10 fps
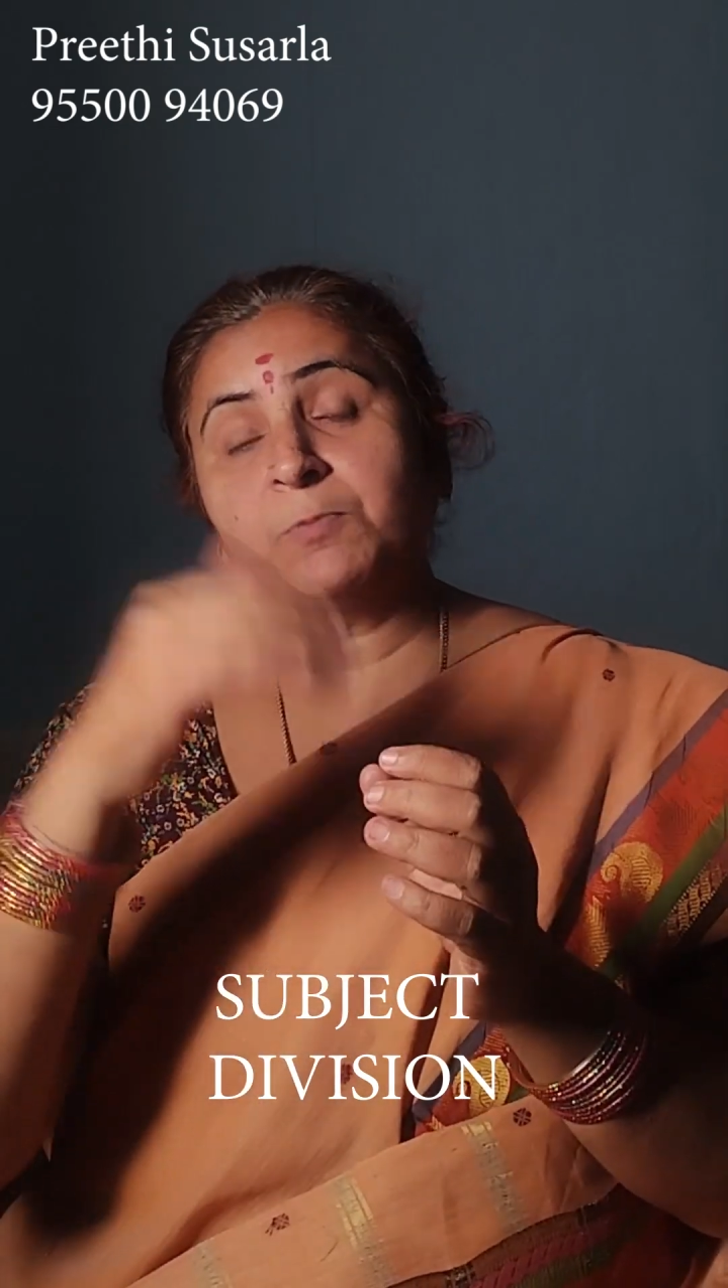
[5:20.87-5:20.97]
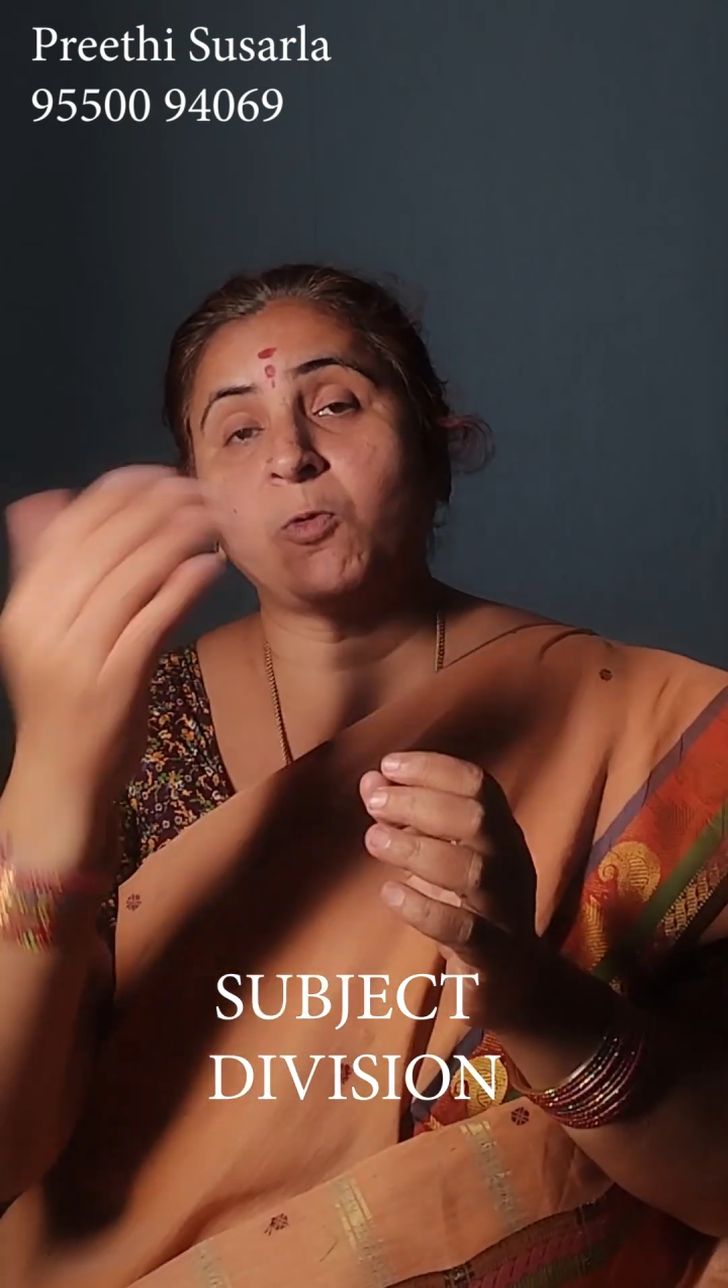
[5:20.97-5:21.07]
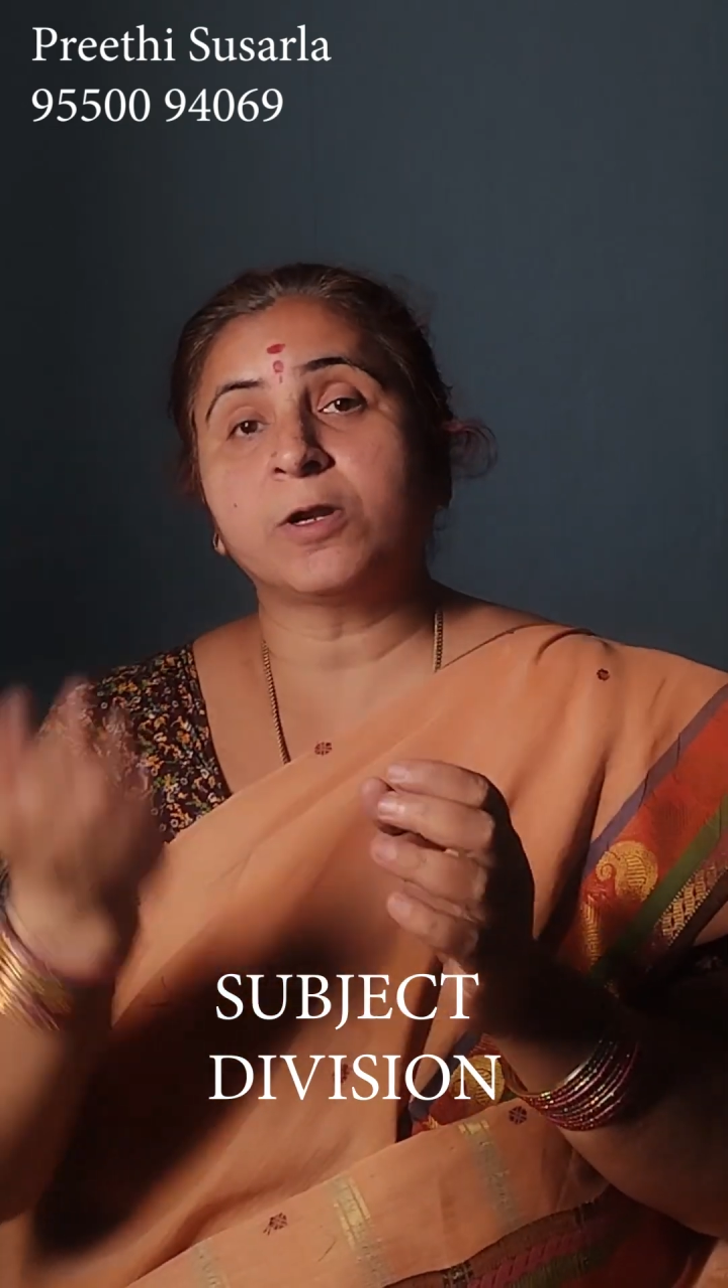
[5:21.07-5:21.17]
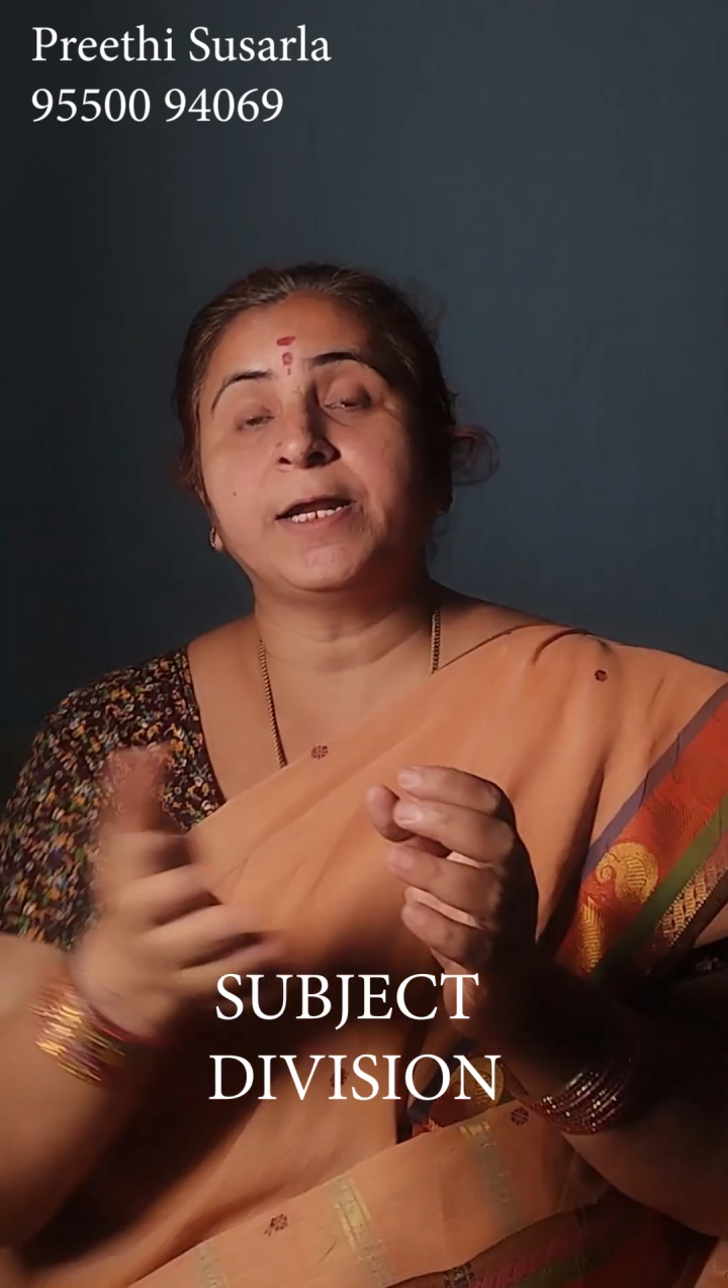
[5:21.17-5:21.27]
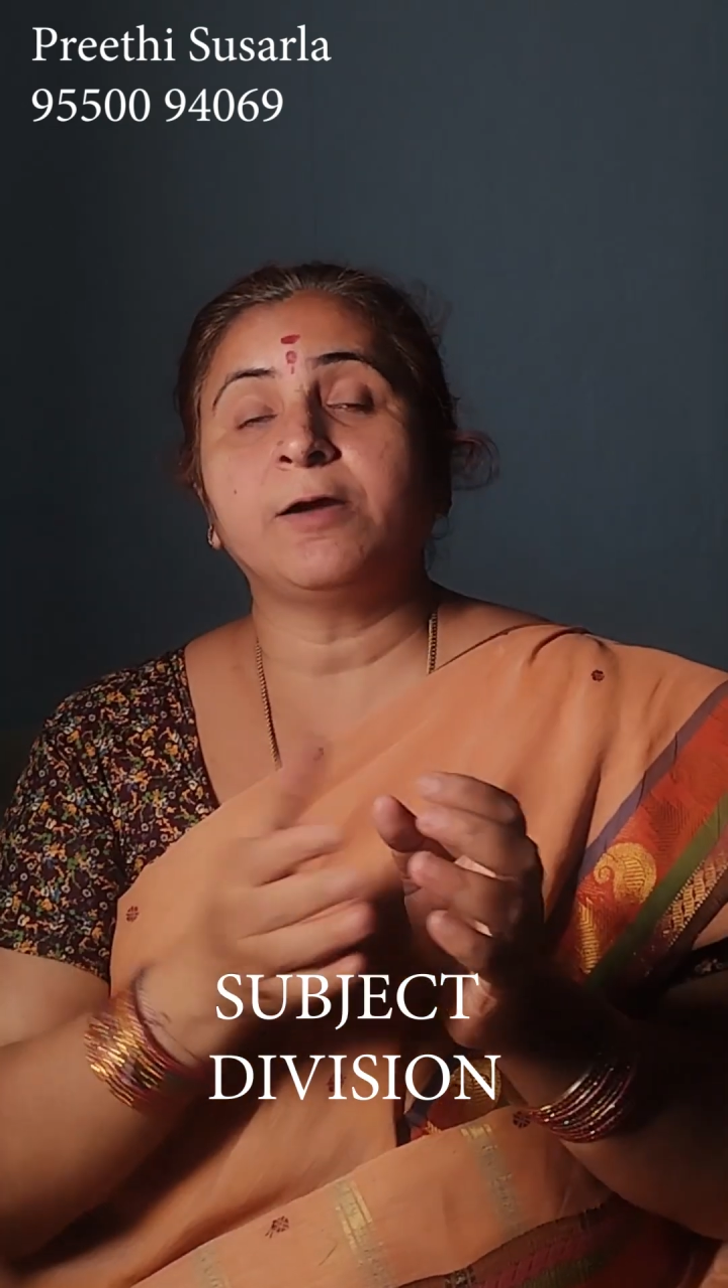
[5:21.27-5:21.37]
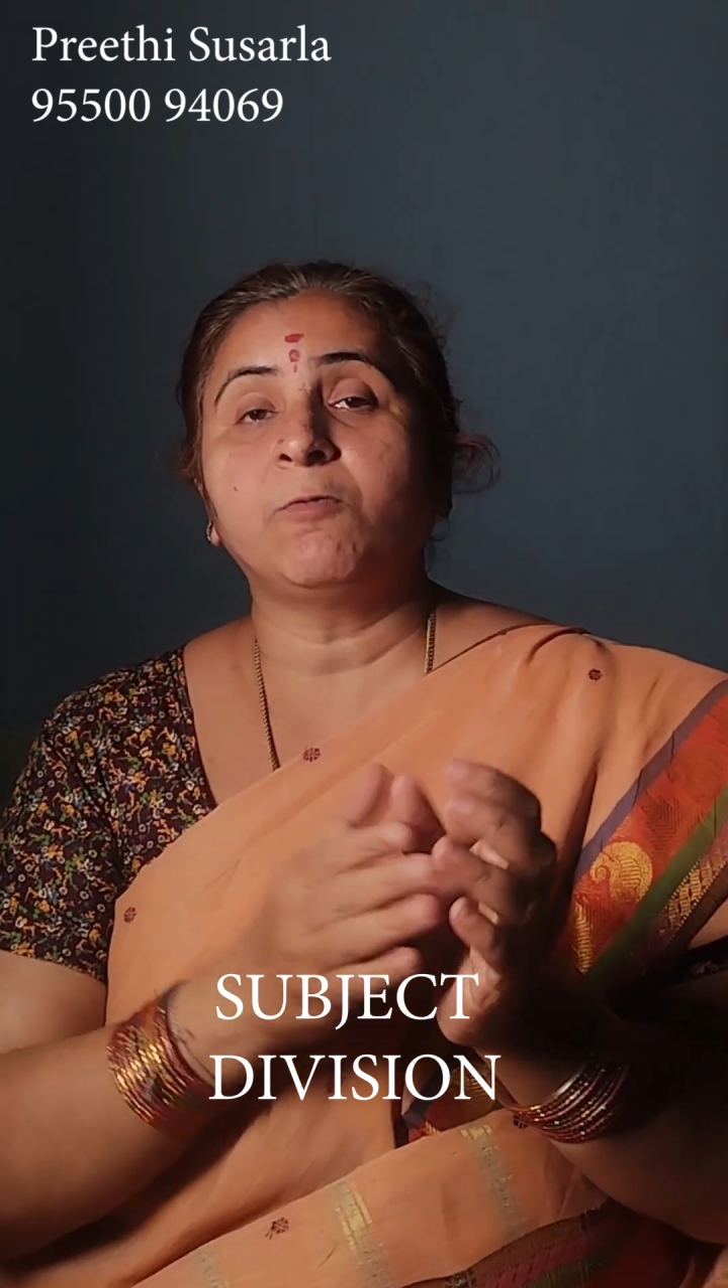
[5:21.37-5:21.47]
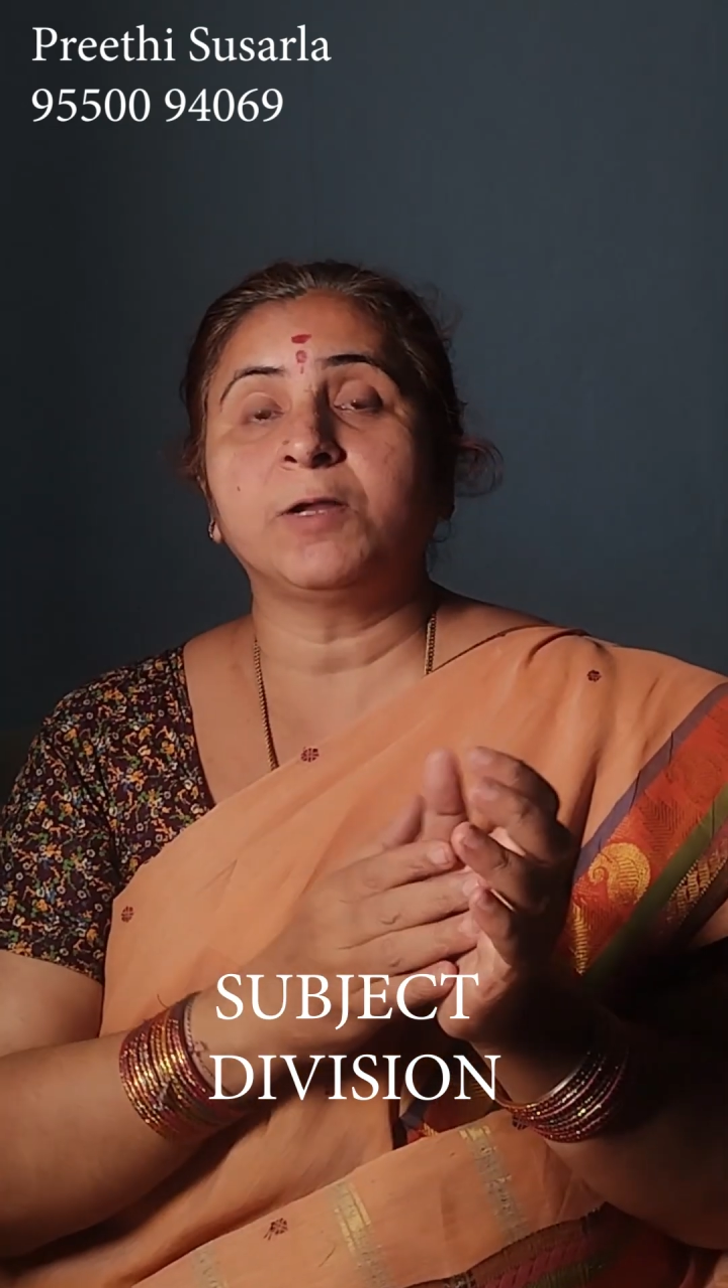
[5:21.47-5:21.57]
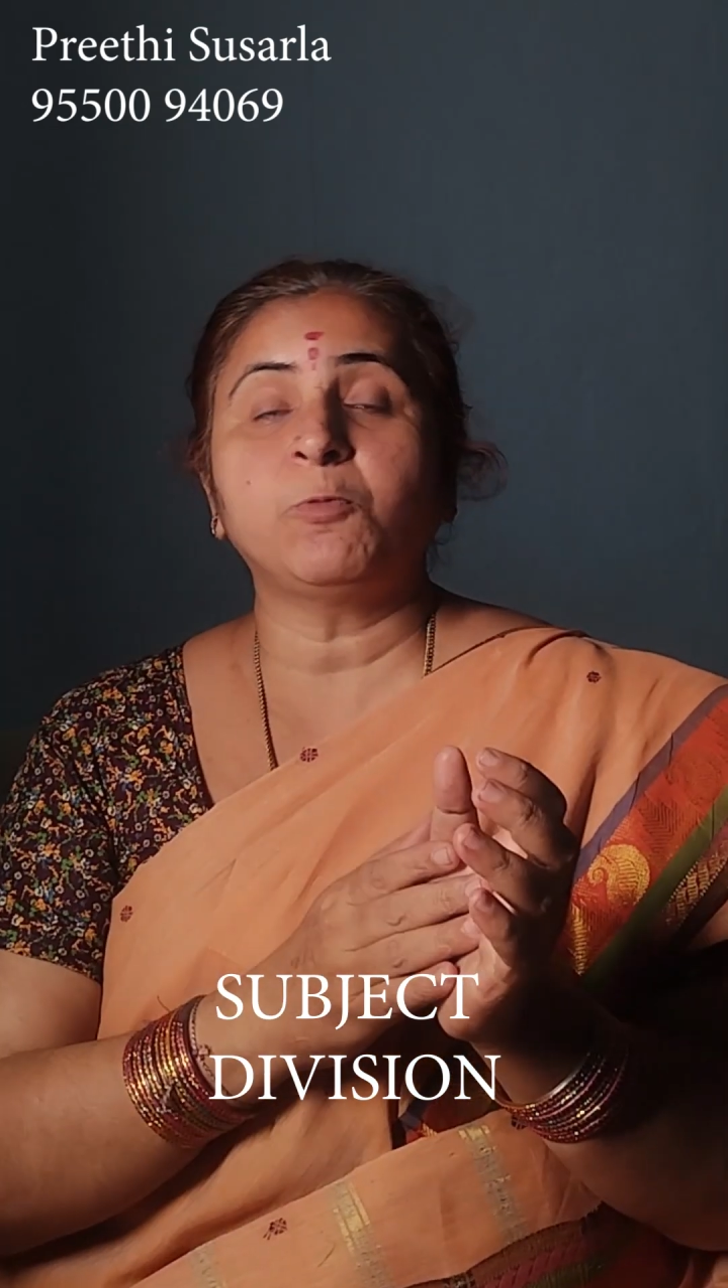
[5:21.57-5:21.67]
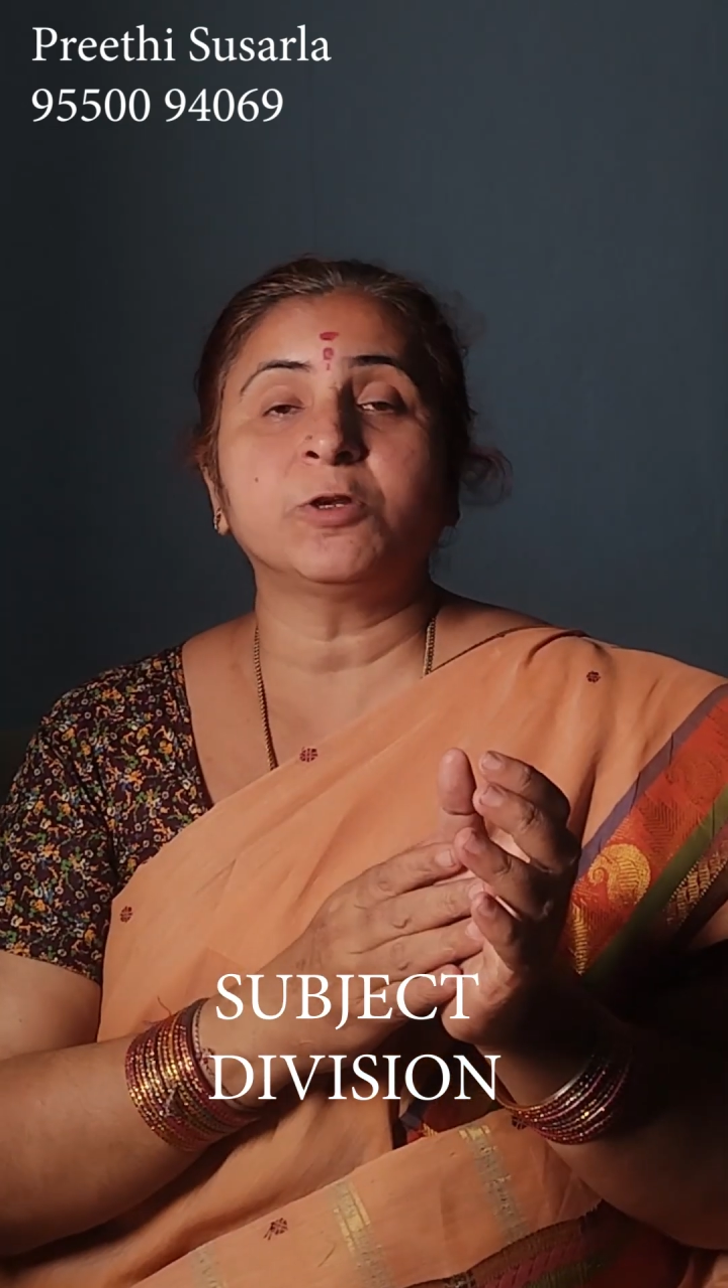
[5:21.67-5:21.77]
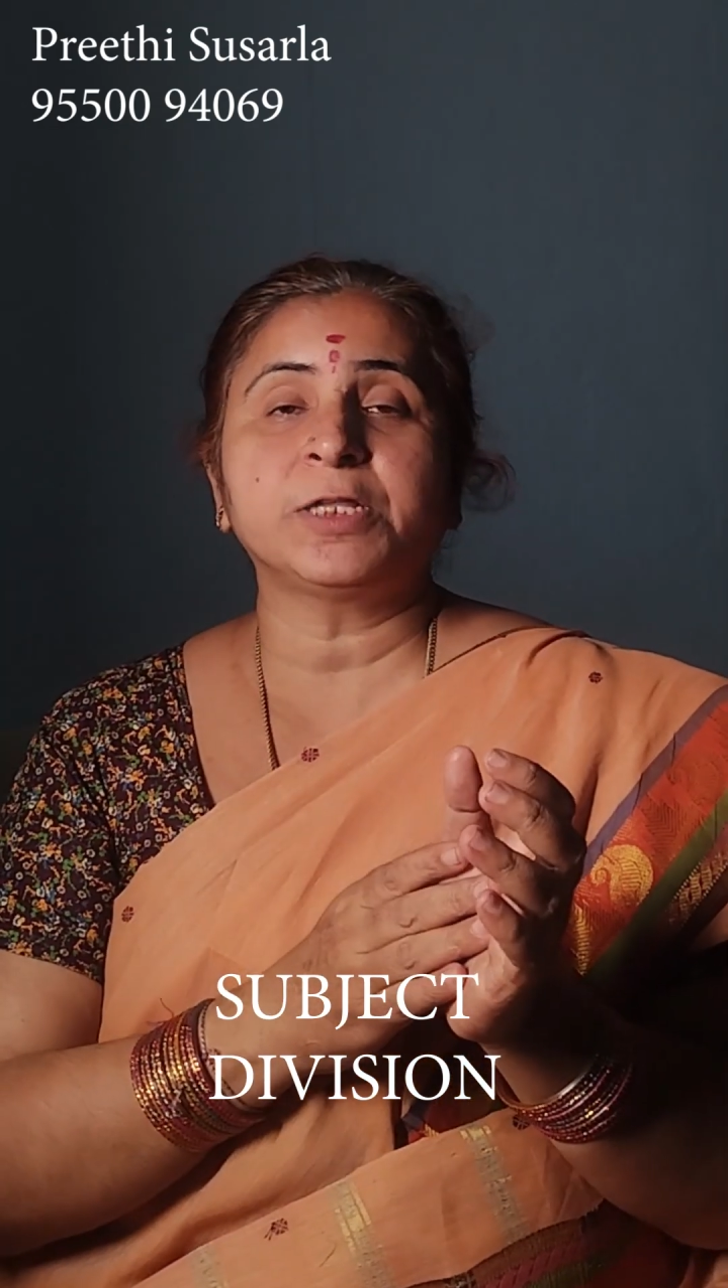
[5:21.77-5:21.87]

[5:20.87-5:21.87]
more